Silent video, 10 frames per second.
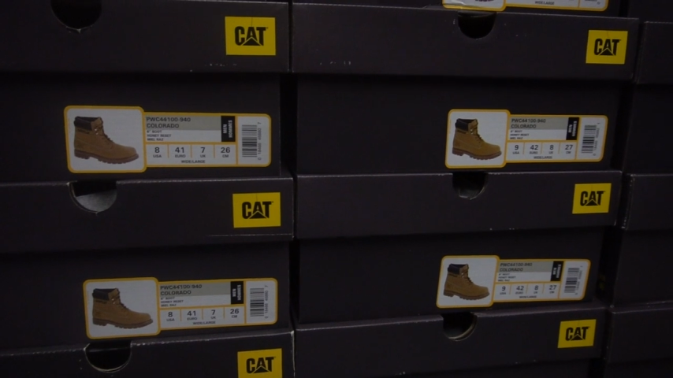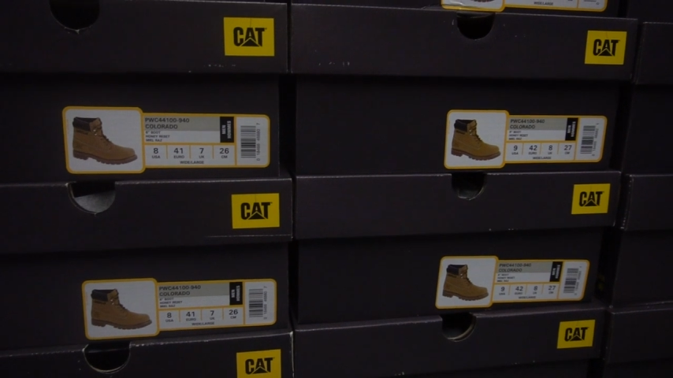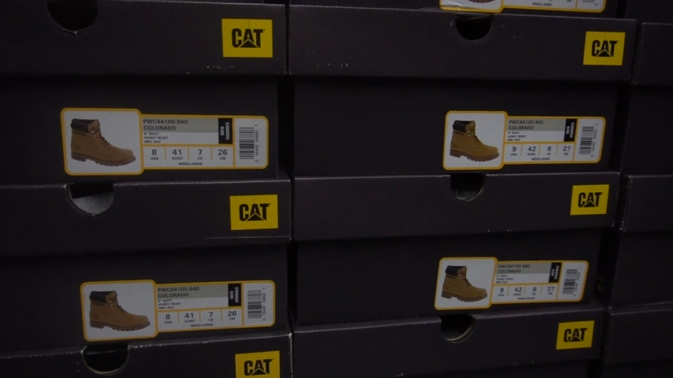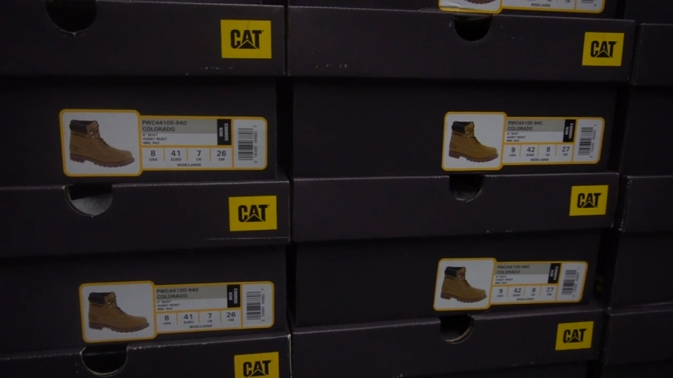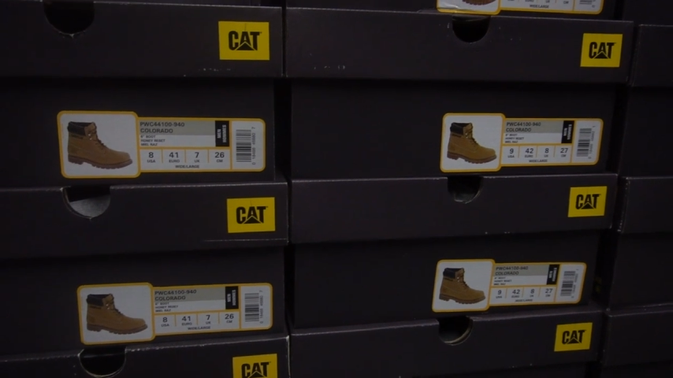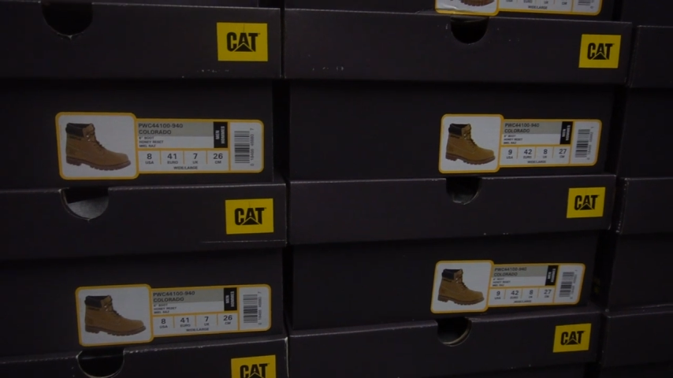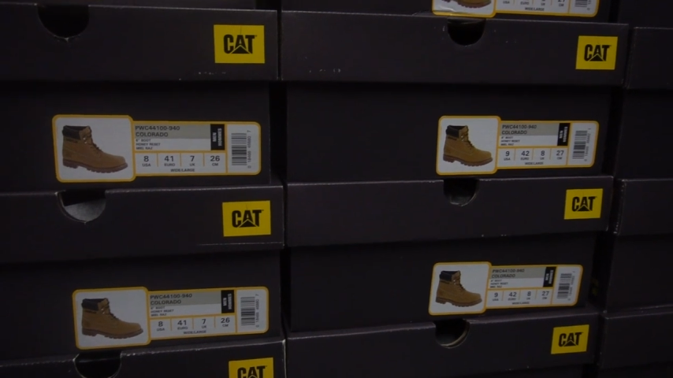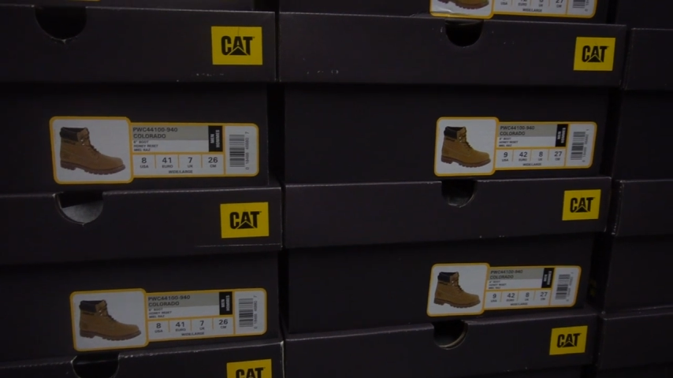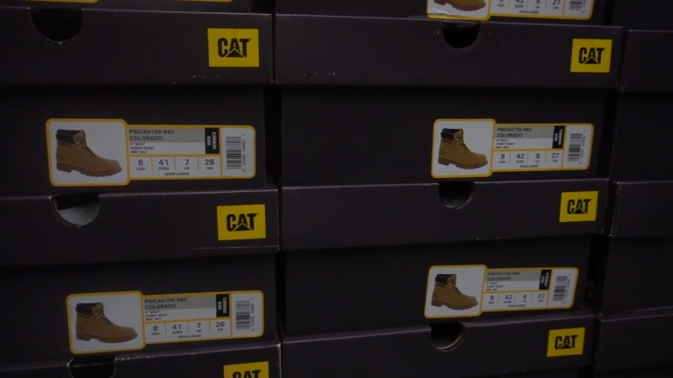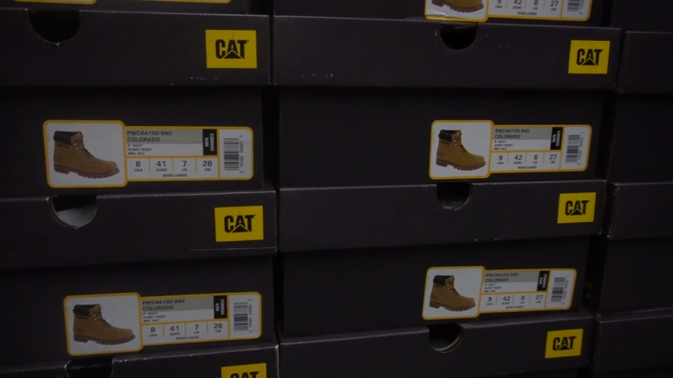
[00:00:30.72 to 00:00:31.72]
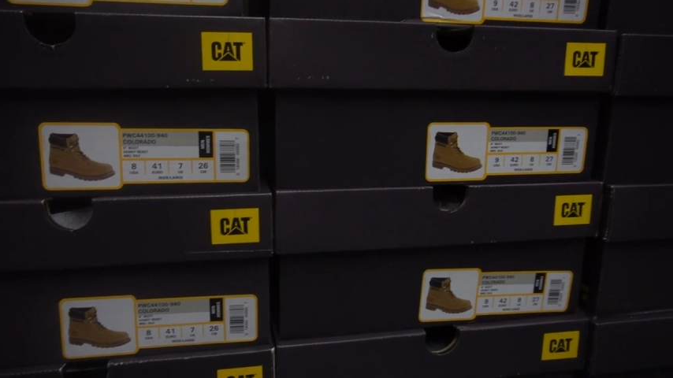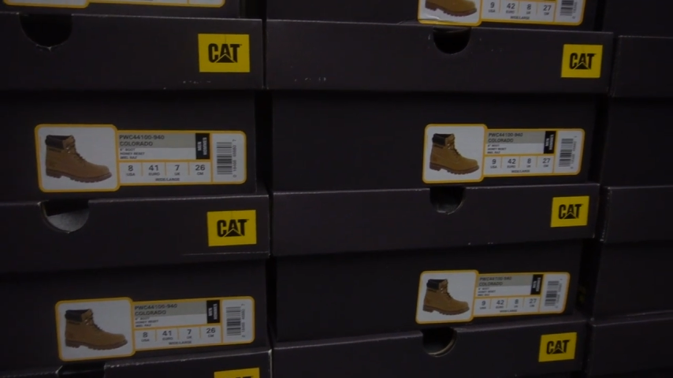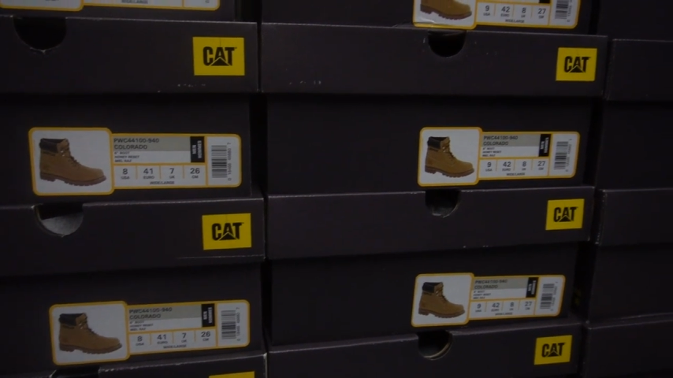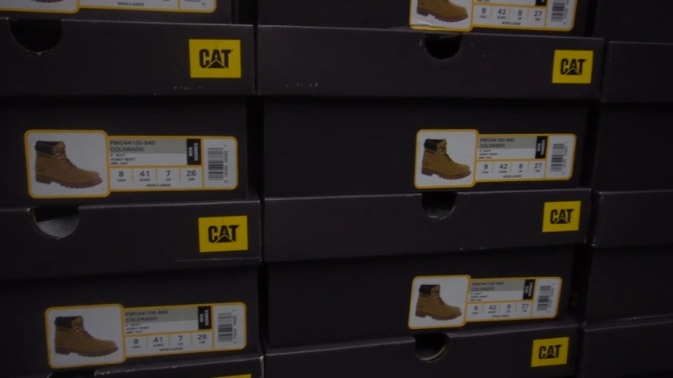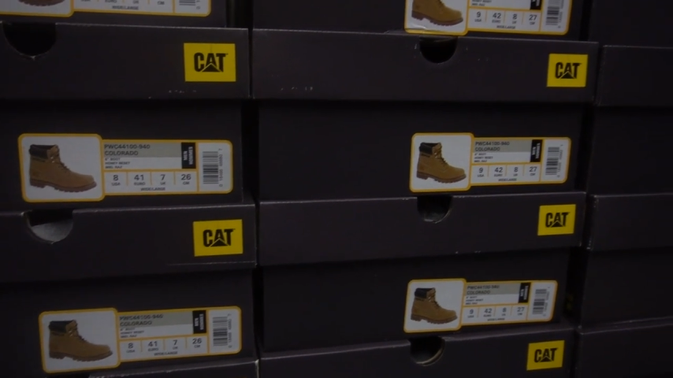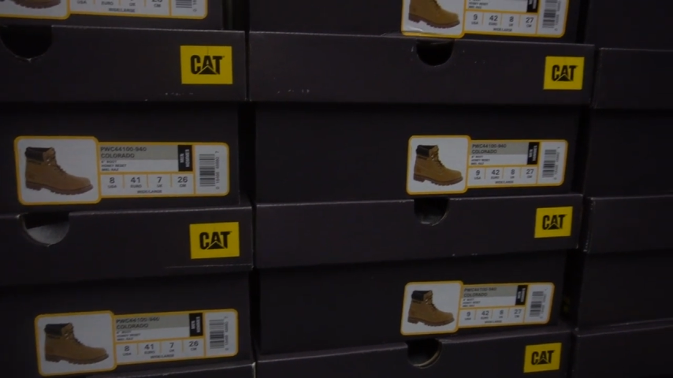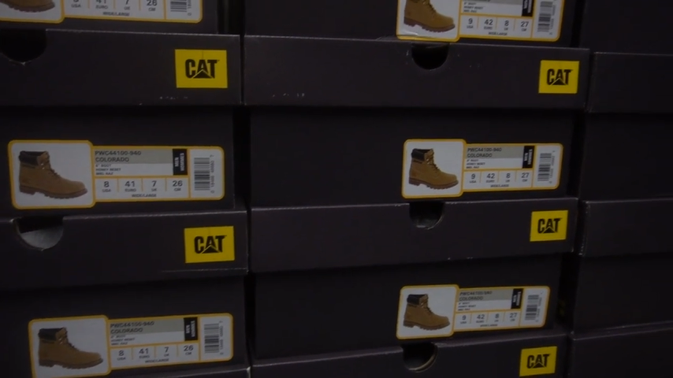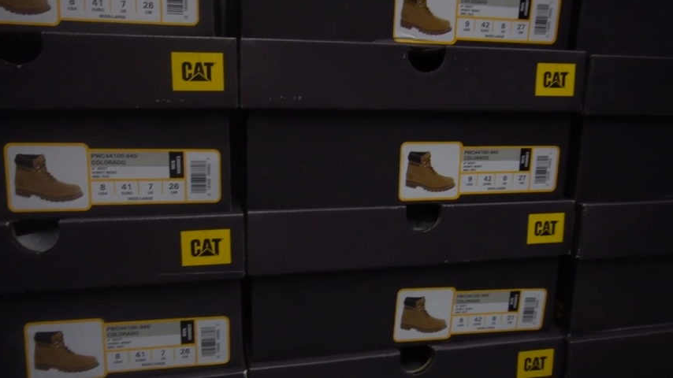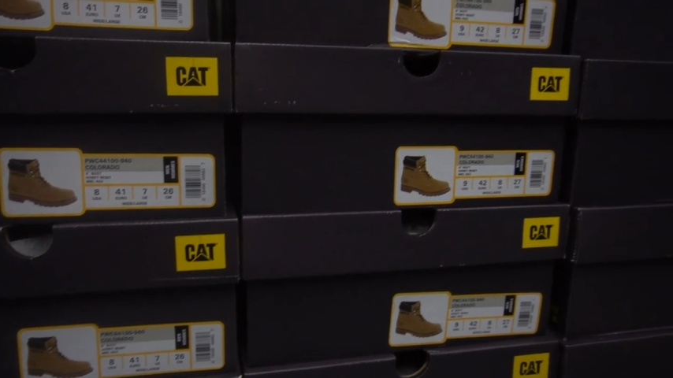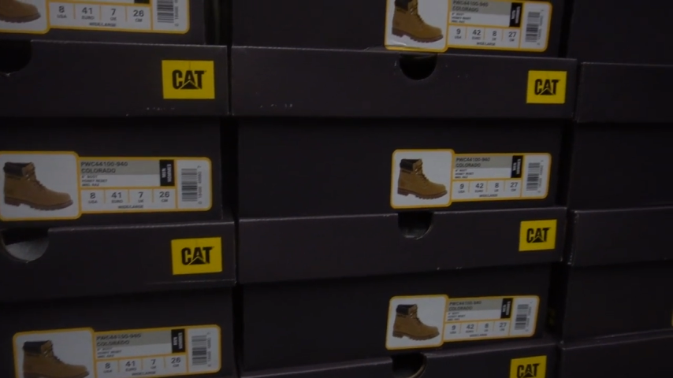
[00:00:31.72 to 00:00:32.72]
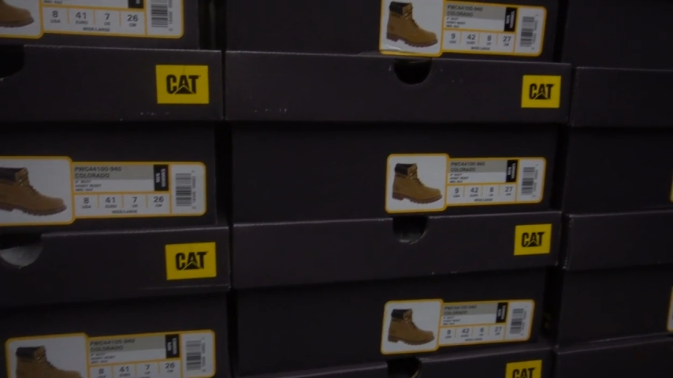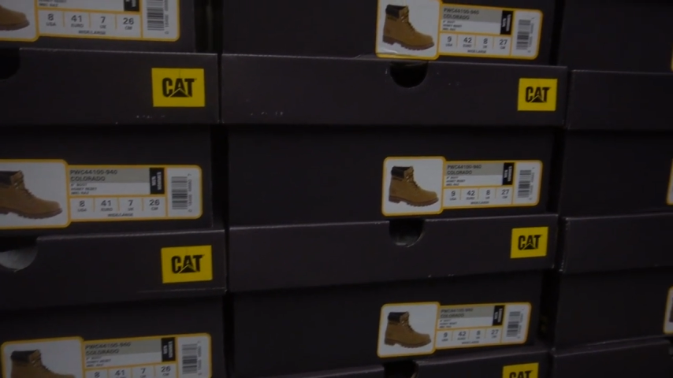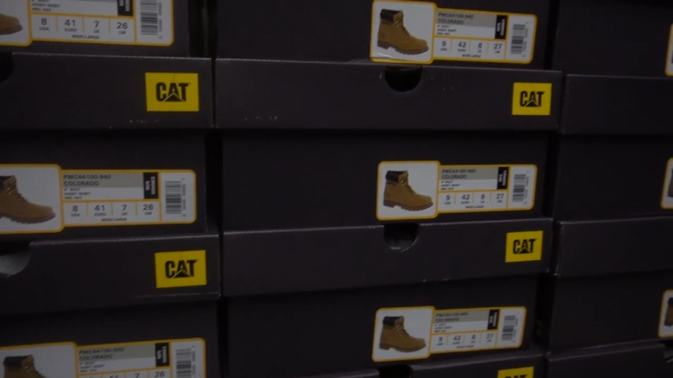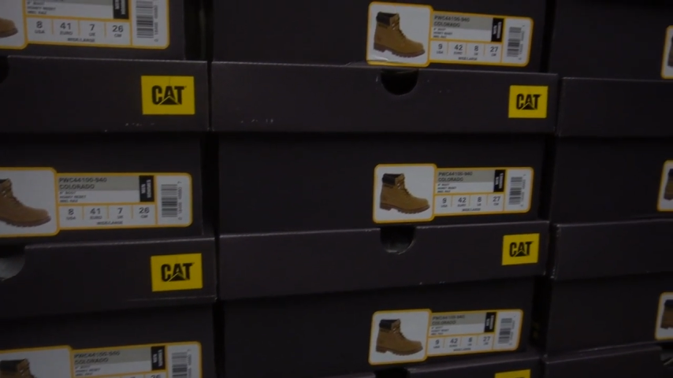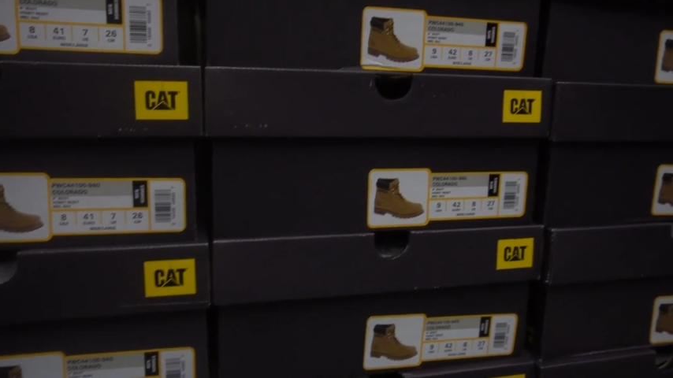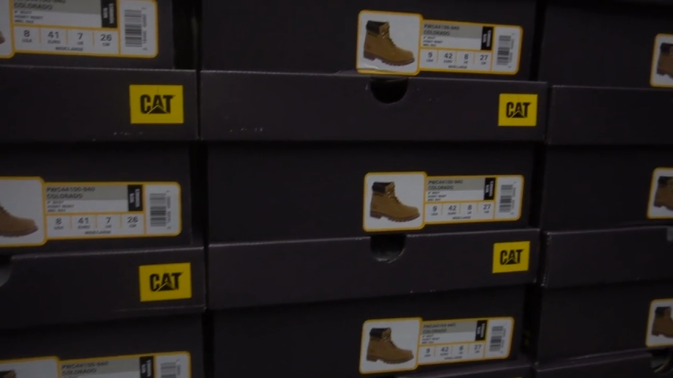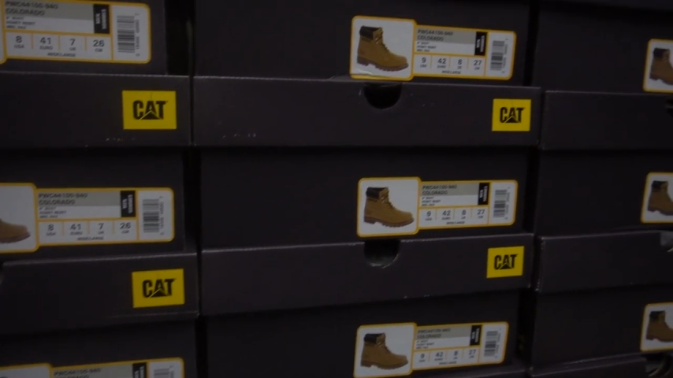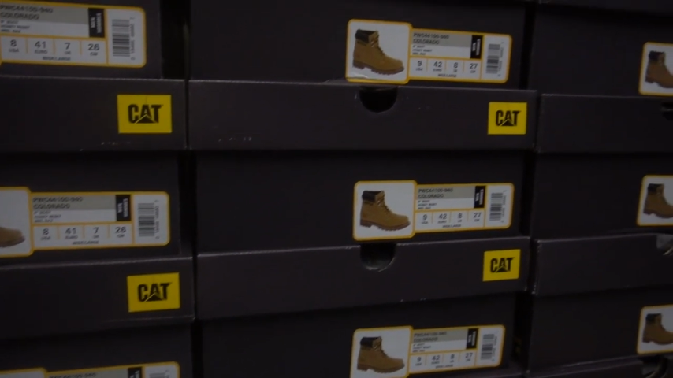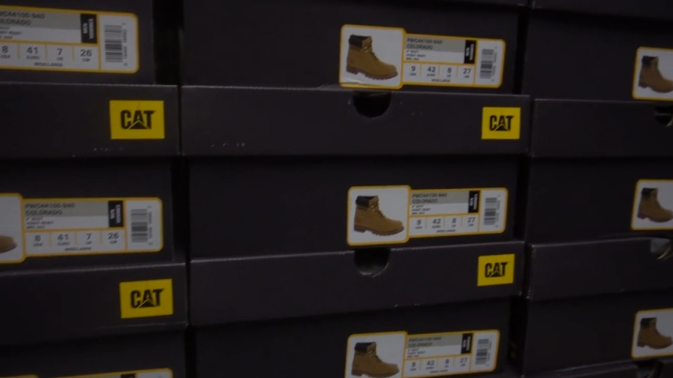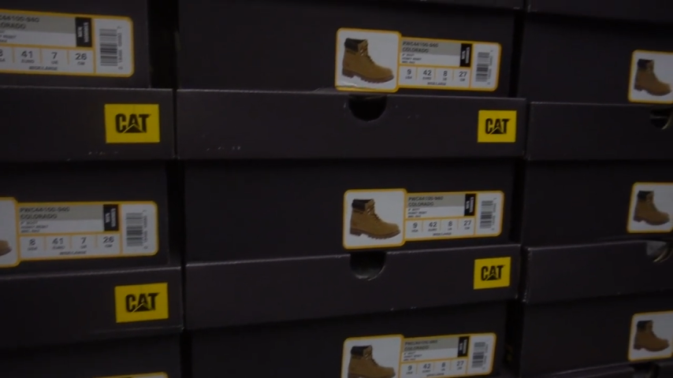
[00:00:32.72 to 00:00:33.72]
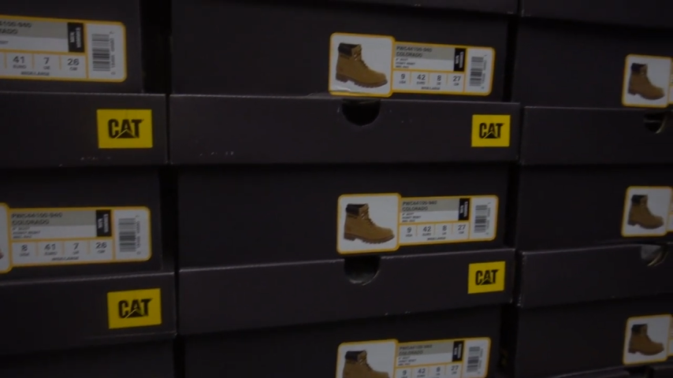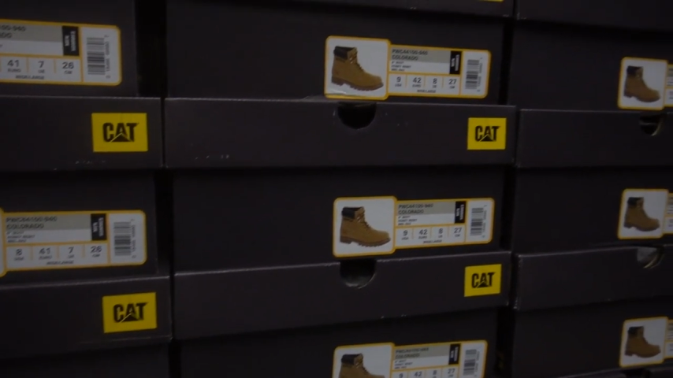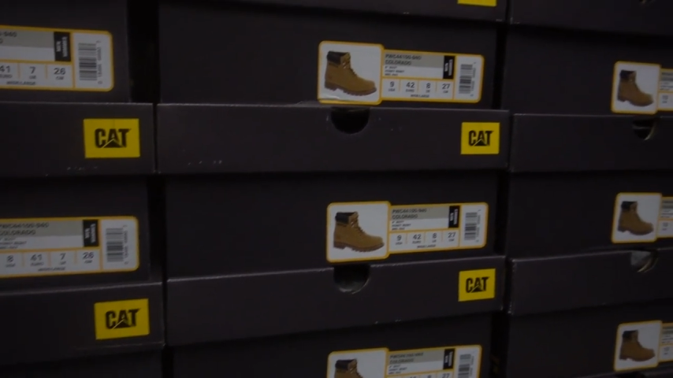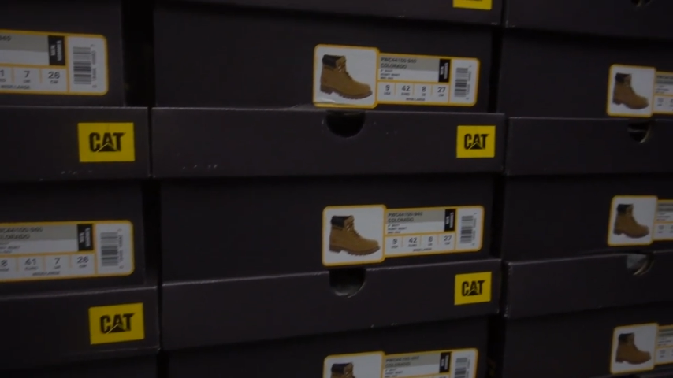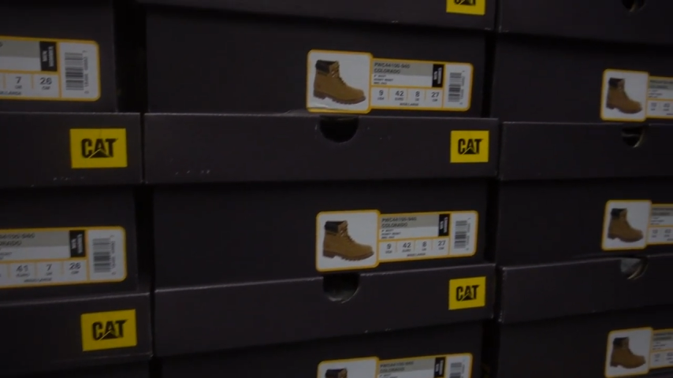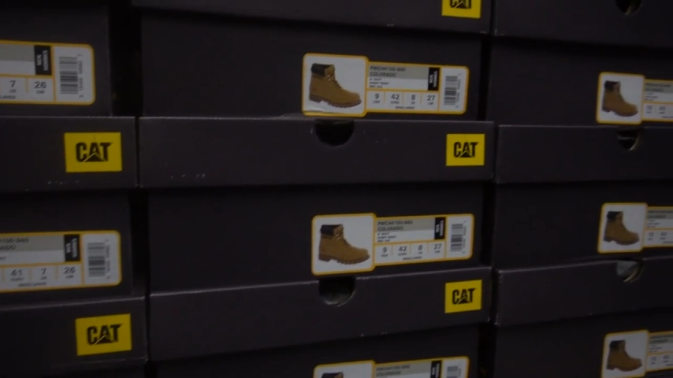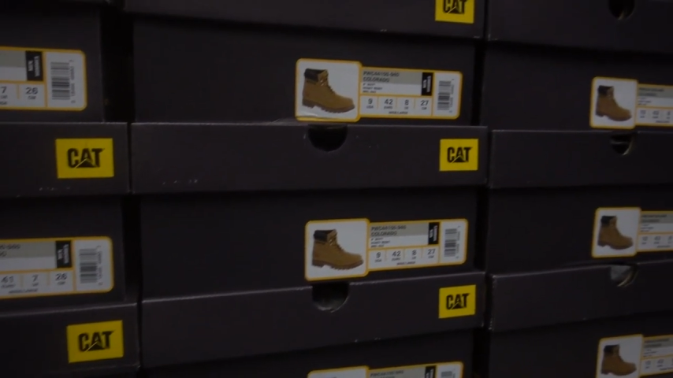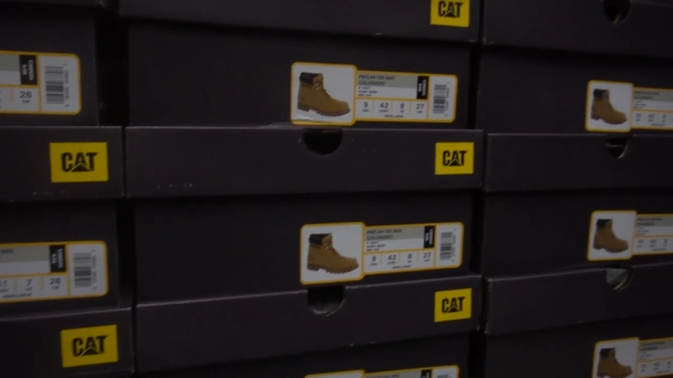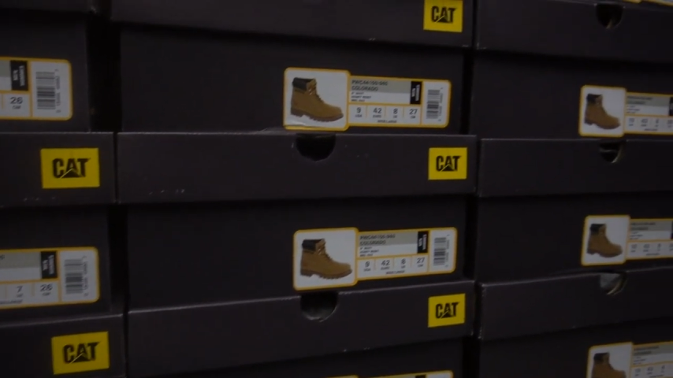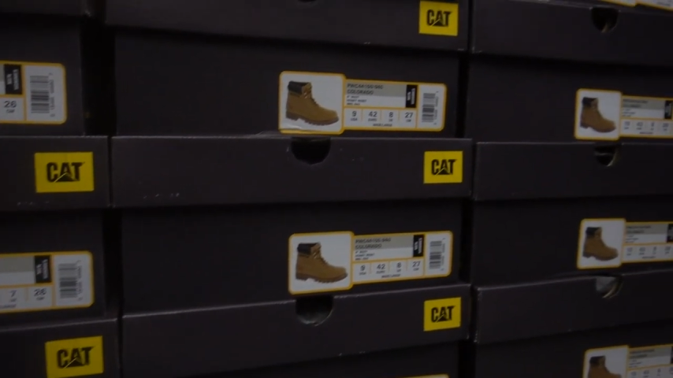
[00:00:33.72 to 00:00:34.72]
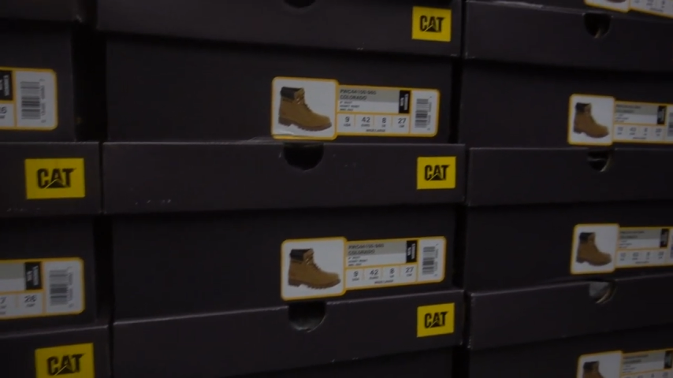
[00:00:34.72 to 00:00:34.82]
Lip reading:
[unreadable: no face in view]